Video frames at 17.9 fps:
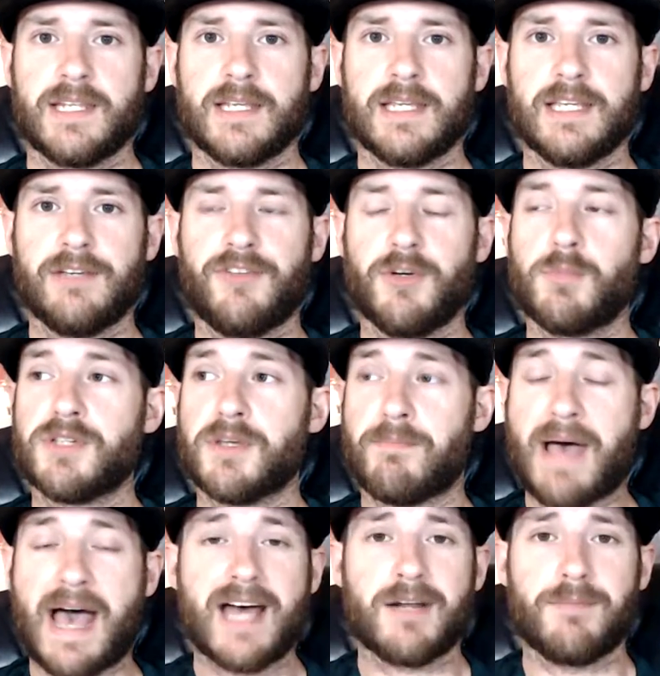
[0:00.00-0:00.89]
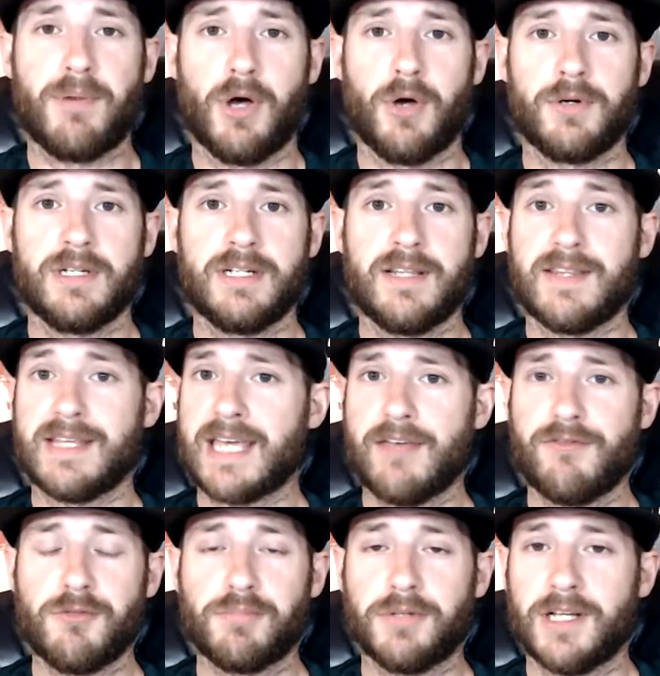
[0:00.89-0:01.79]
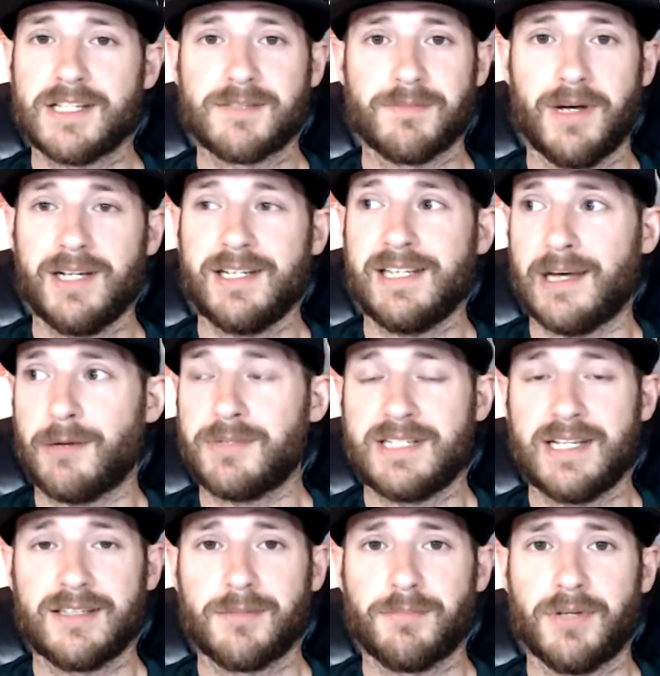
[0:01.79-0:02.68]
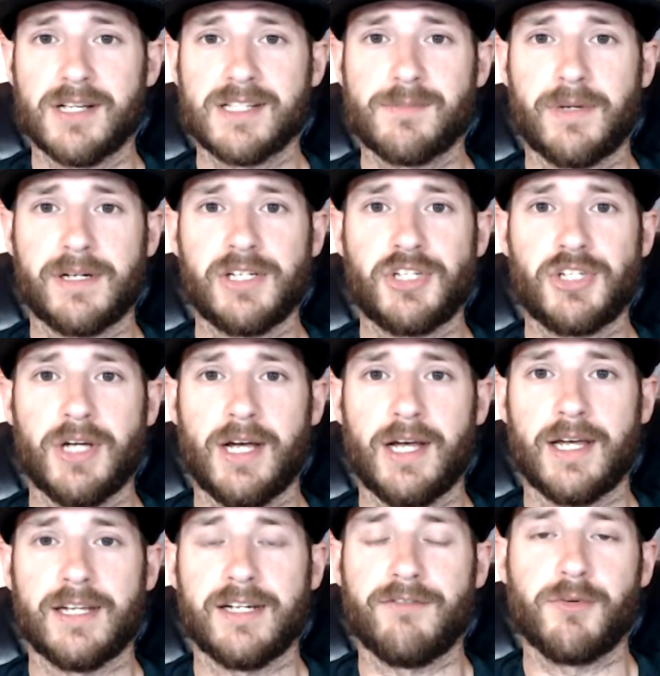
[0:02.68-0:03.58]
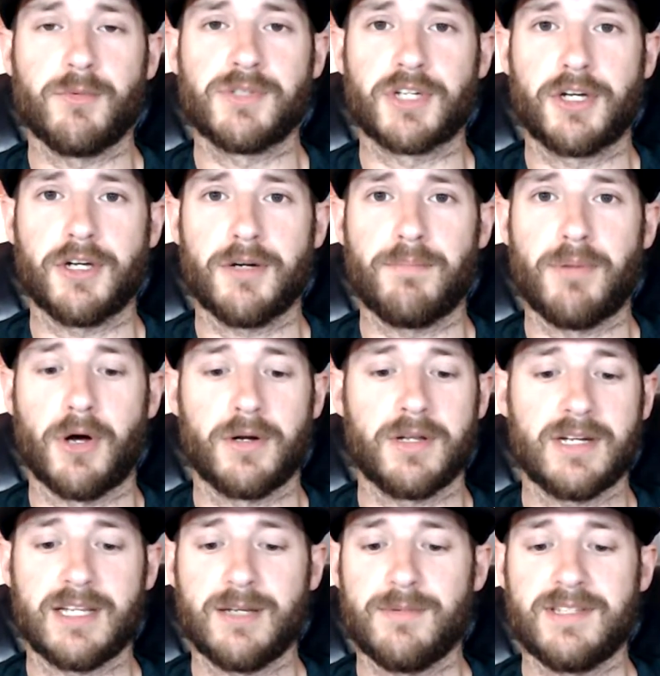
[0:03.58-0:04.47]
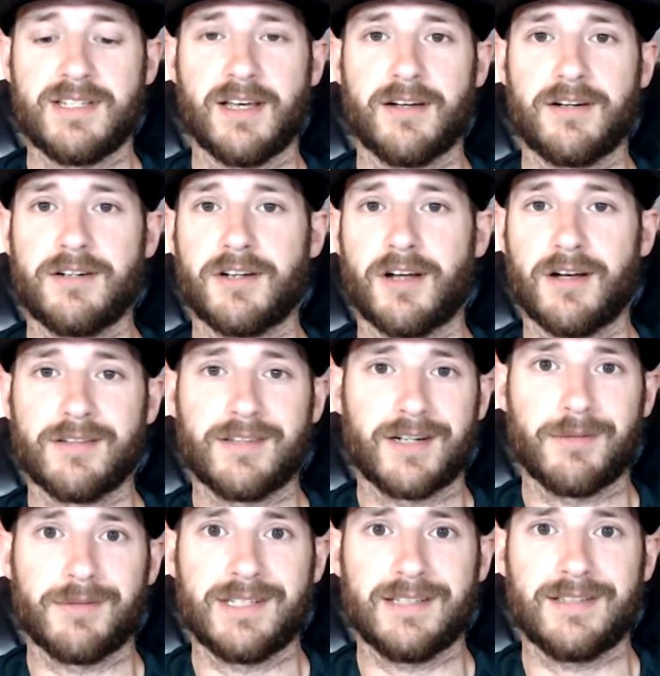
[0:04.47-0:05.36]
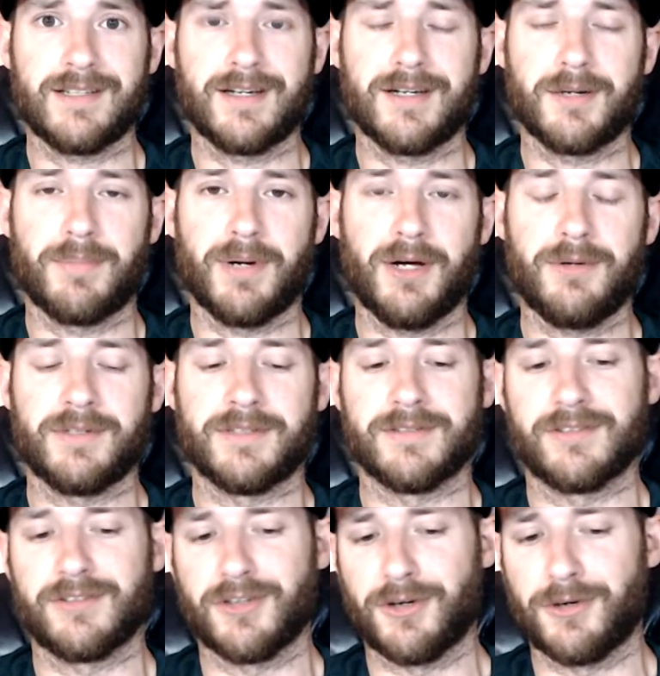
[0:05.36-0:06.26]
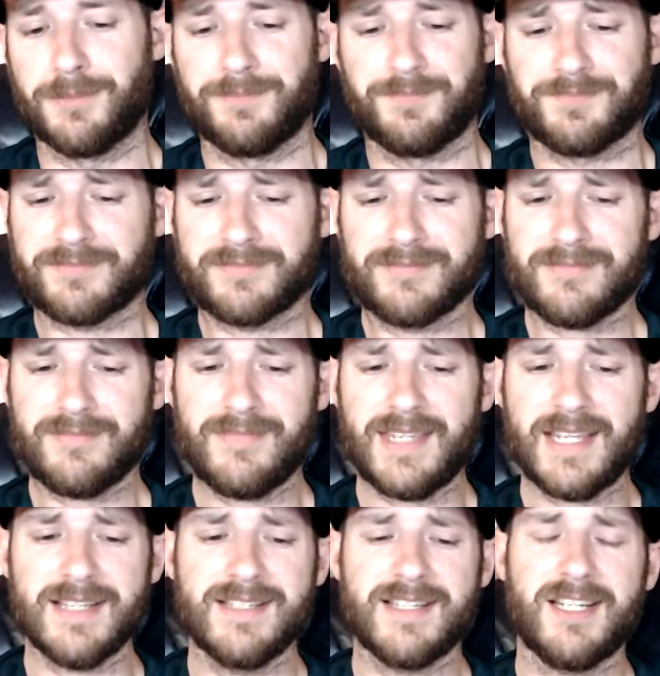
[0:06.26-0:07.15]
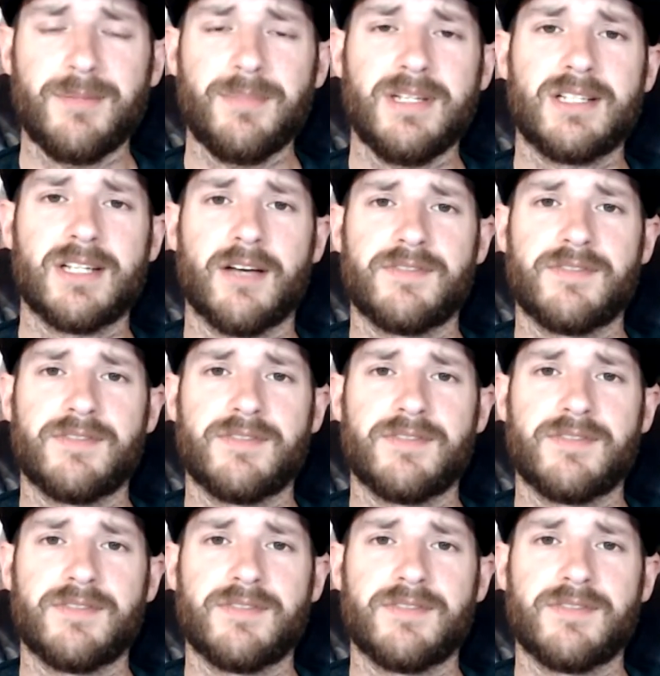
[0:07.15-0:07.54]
if it was a bad opponent and they gave you plus money, I would take the plus money shot. And if it was a good opponent and he was the underdog, then I would take the good opponent. So it's going to be a tough